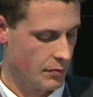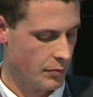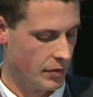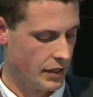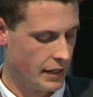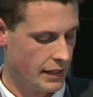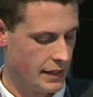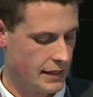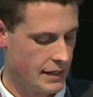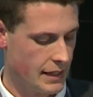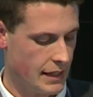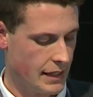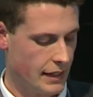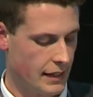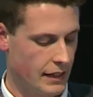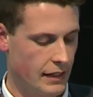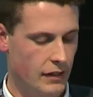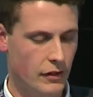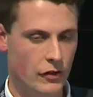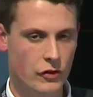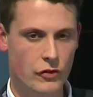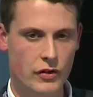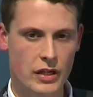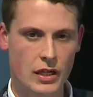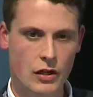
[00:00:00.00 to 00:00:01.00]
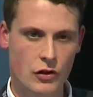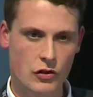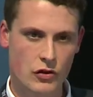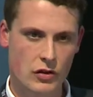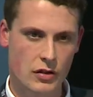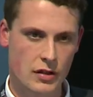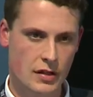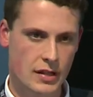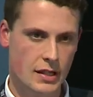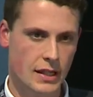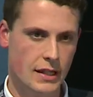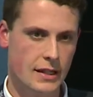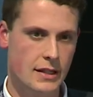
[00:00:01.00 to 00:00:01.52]
by taking
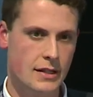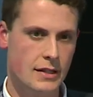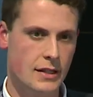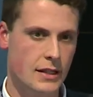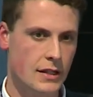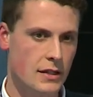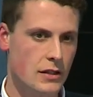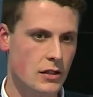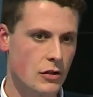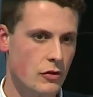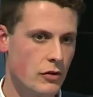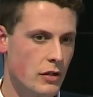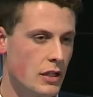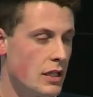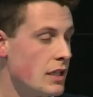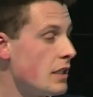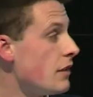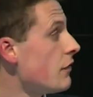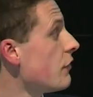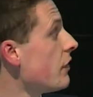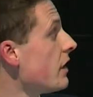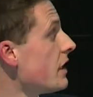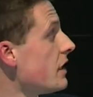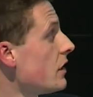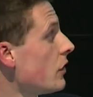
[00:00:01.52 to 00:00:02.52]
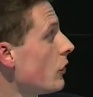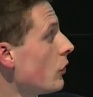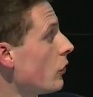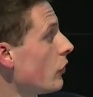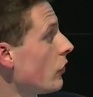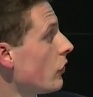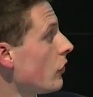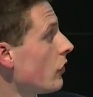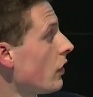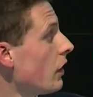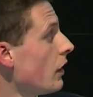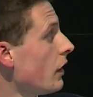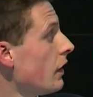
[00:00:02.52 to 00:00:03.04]
360 degree
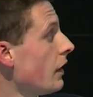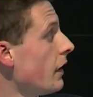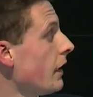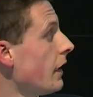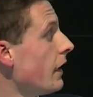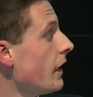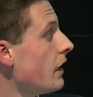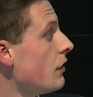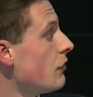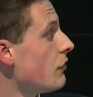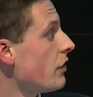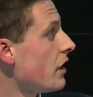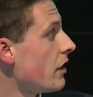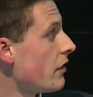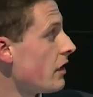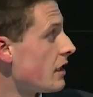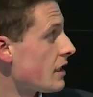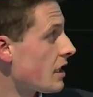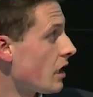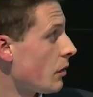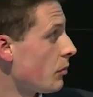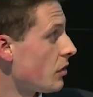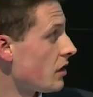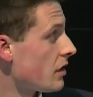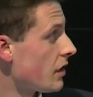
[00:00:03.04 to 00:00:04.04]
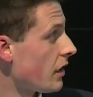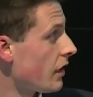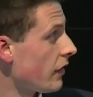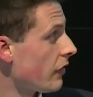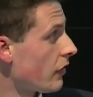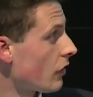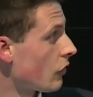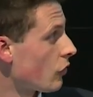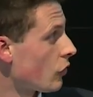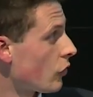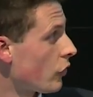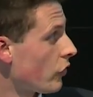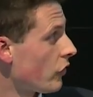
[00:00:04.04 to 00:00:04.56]
videos in various habitats
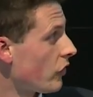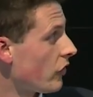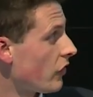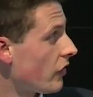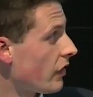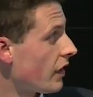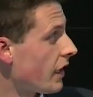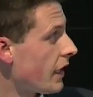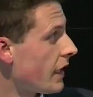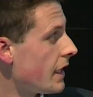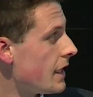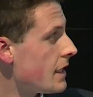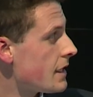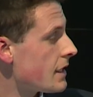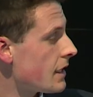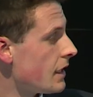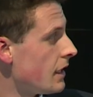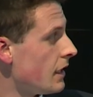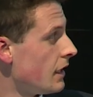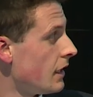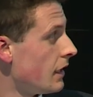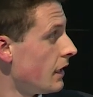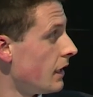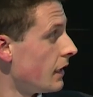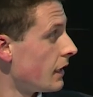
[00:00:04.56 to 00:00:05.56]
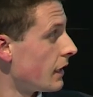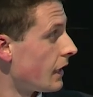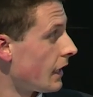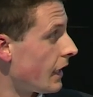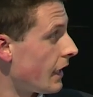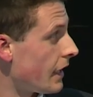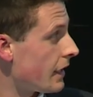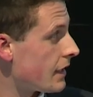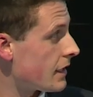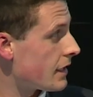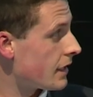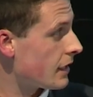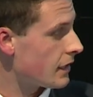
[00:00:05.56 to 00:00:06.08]
across the site
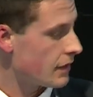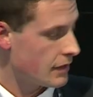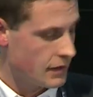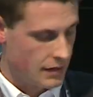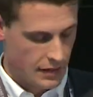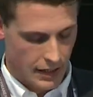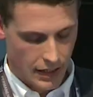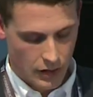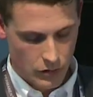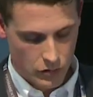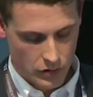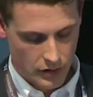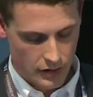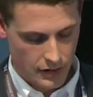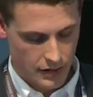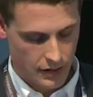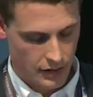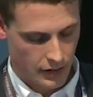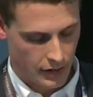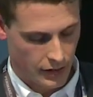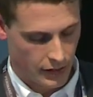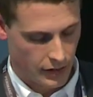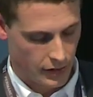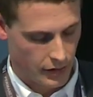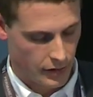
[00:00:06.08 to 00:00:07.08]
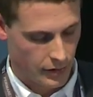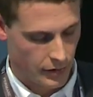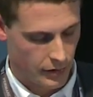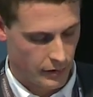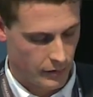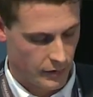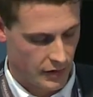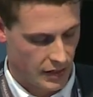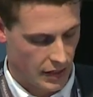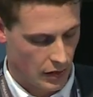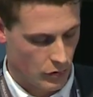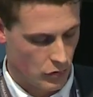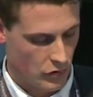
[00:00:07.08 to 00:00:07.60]
collecting sound, uh,
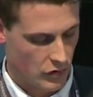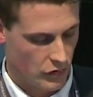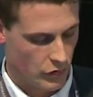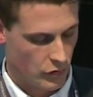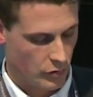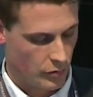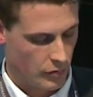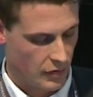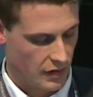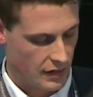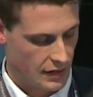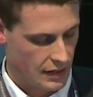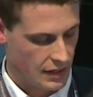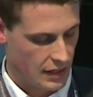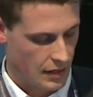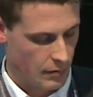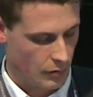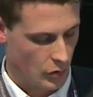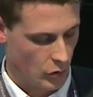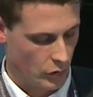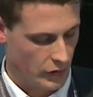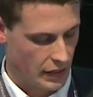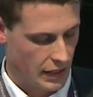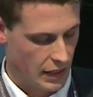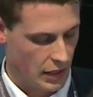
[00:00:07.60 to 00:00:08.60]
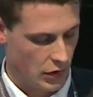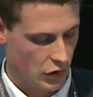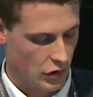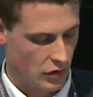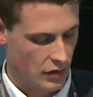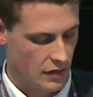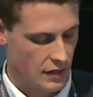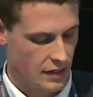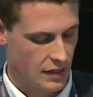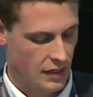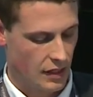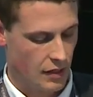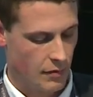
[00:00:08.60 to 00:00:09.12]
sounds from the same
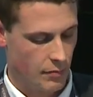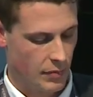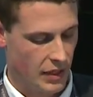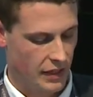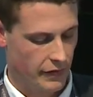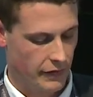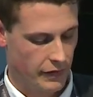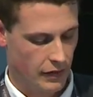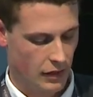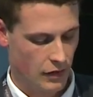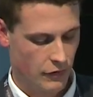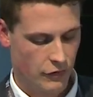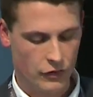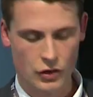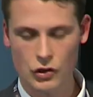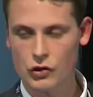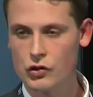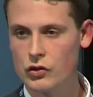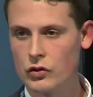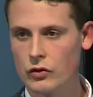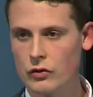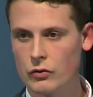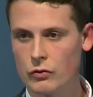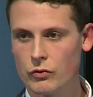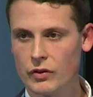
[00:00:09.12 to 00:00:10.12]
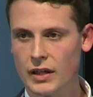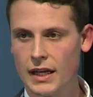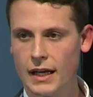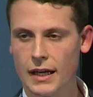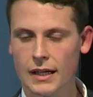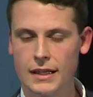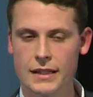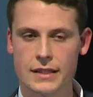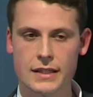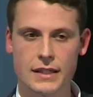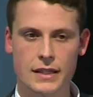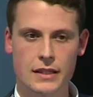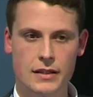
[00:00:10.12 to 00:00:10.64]
locations and building a virtual
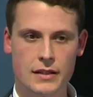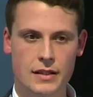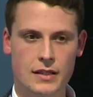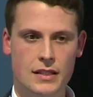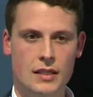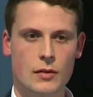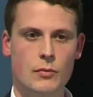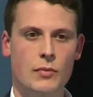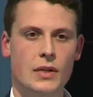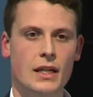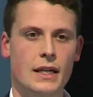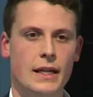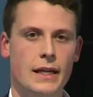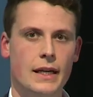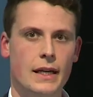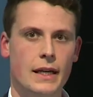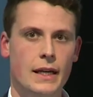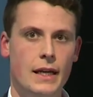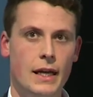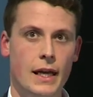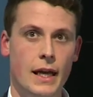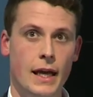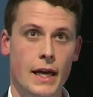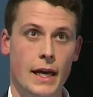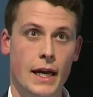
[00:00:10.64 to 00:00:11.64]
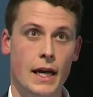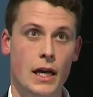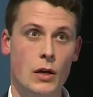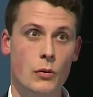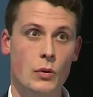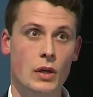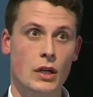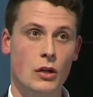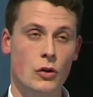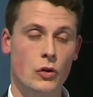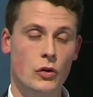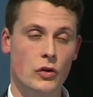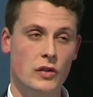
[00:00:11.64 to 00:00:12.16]
reality to simulate how
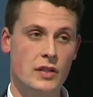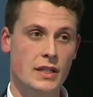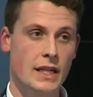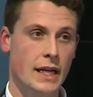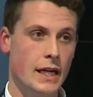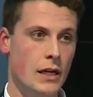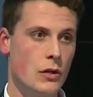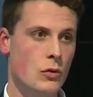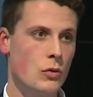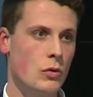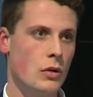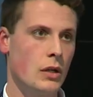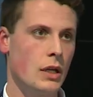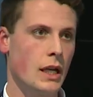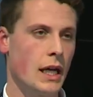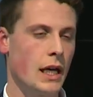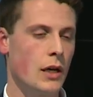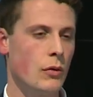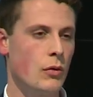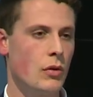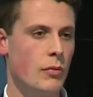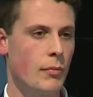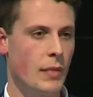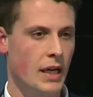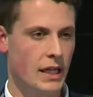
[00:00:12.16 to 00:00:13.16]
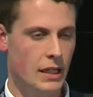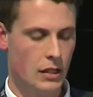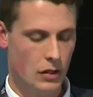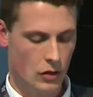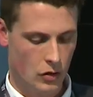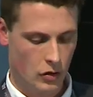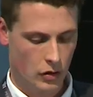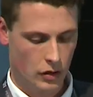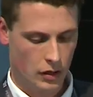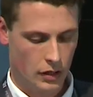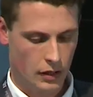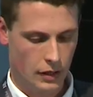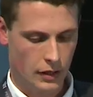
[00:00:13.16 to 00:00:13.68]
it looks now and how it might
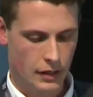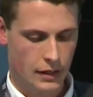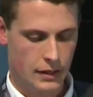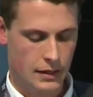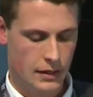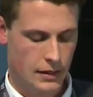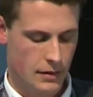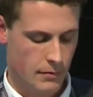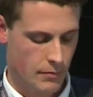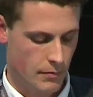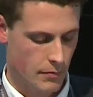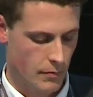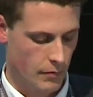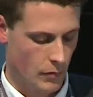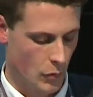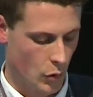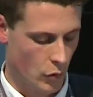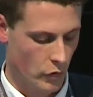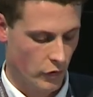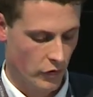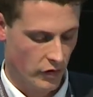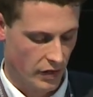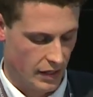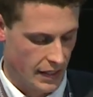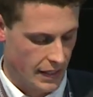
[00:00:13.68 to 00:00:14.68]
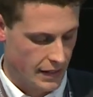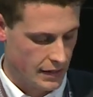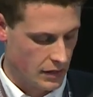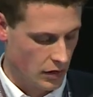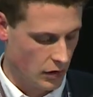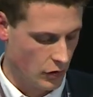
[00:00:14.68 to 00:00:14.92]
look um, over the next